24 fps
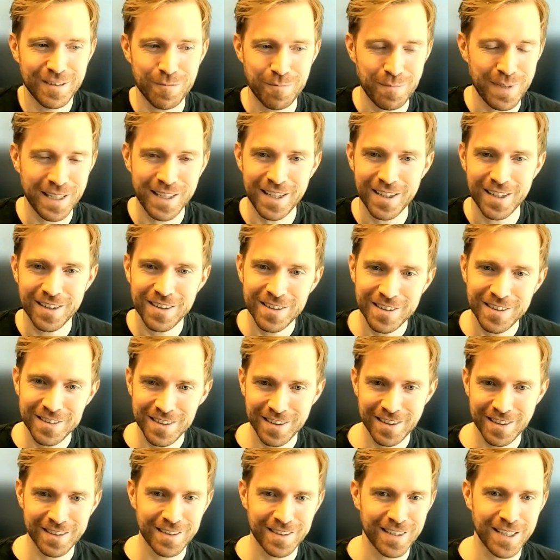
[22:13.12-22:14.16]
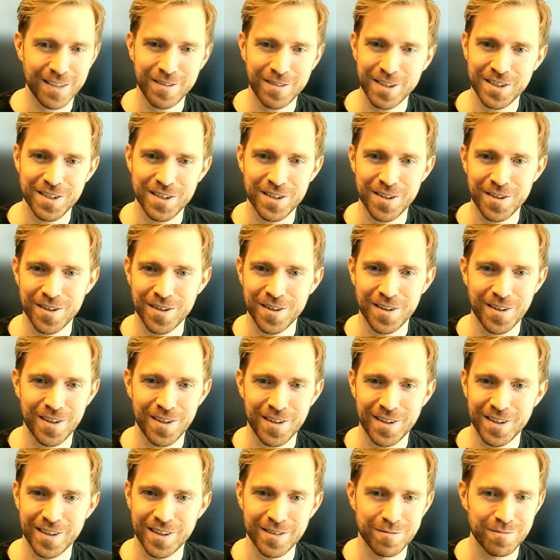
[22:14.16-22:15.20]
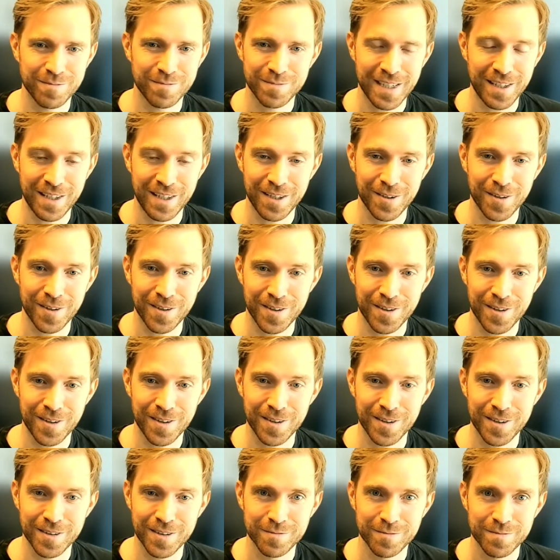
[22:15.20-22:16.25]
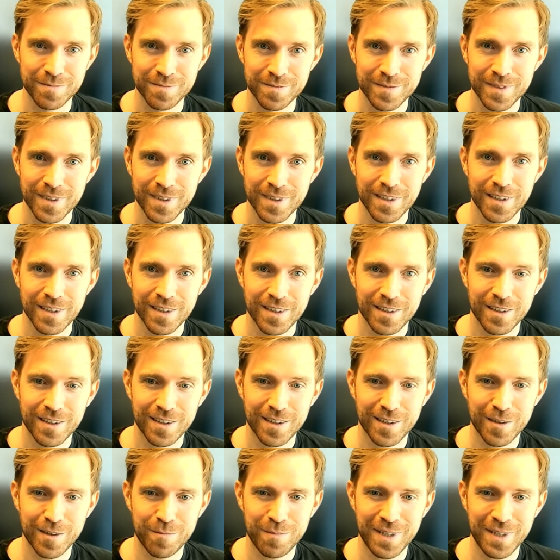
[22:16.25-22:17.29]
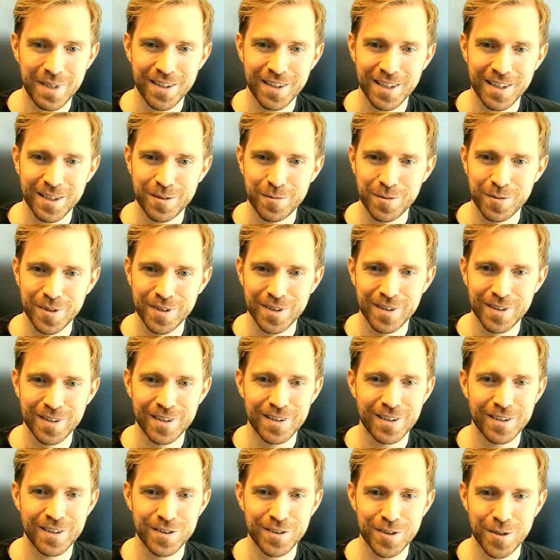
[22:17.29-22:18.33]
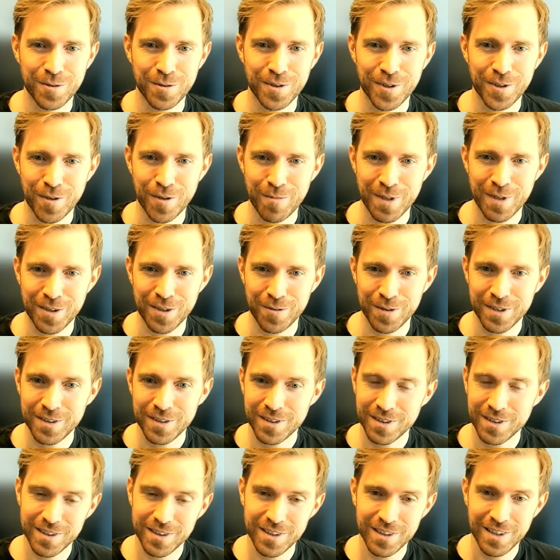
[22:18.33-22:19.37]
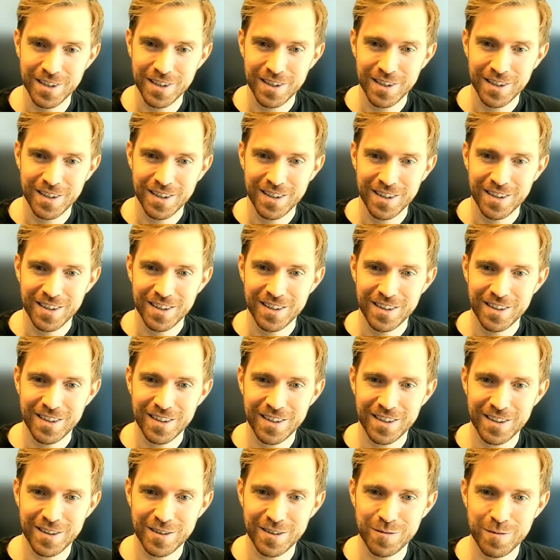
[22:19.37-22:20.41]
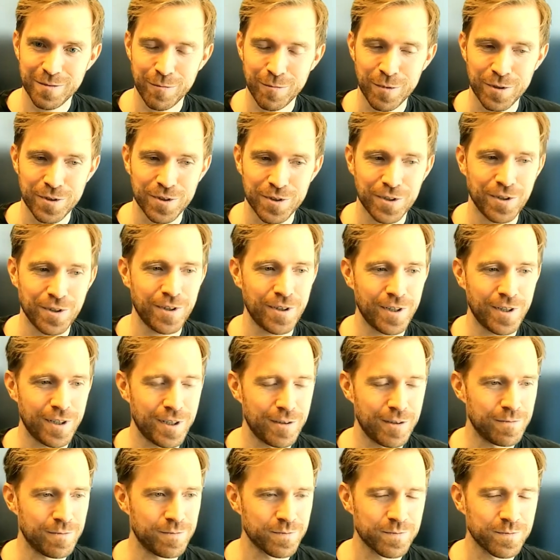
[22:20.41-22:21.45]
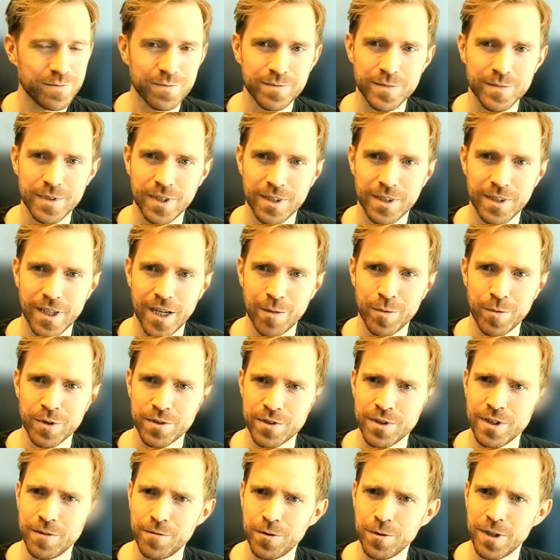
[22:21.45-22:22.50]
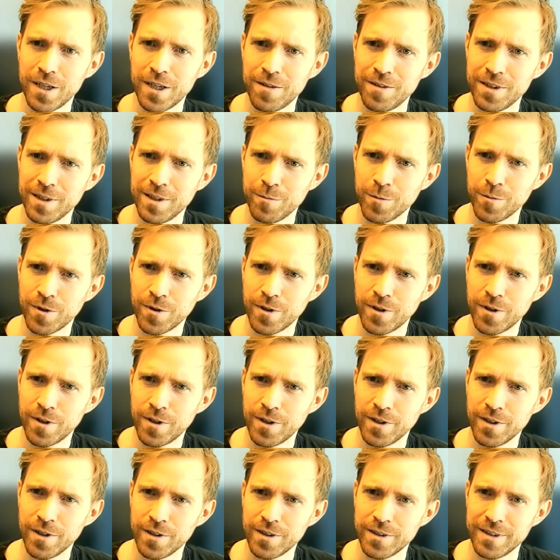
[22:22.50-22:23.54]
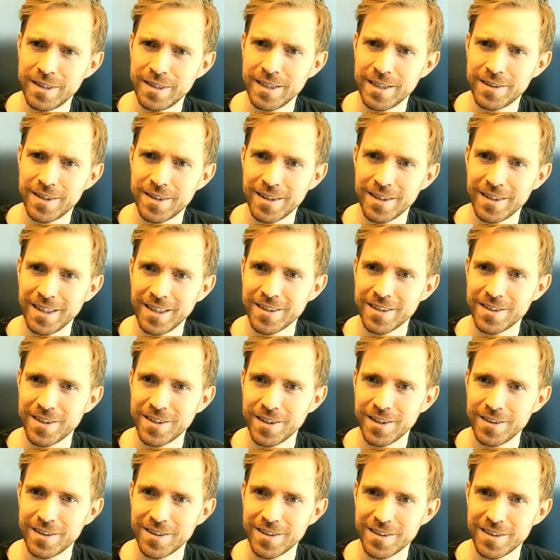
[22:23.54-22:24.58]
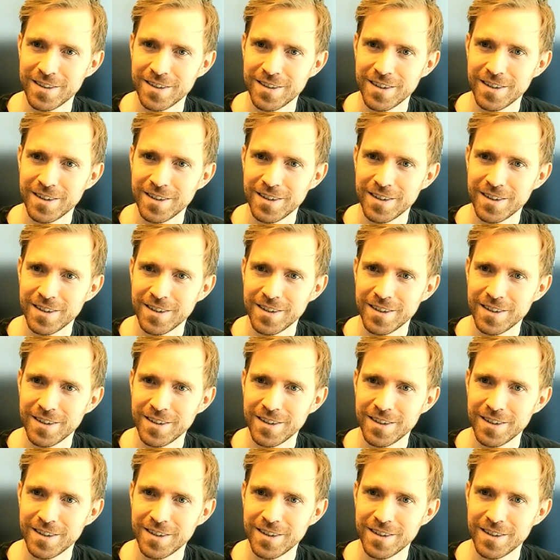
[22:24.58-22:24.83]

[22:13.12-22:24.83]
media, television, or any other media that will show documentaries. I'm not sure, Amundsen, if you have any more detailed insights.